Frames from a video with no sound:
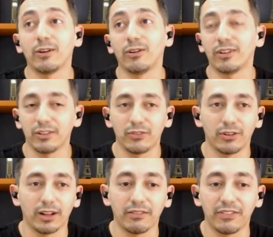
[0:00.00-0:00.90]
or if
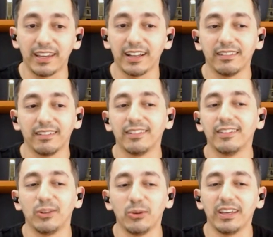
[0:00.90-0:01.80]
you're not a
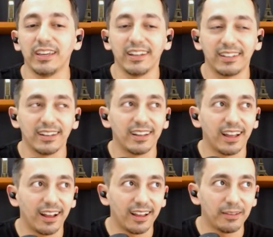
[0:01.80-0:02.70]
vegan, you eat
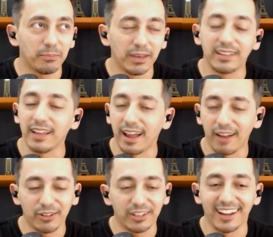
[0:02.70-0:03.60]
meat
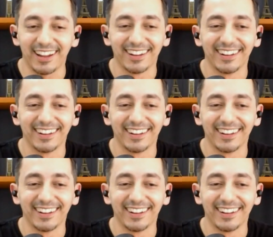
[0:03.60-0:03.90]
every day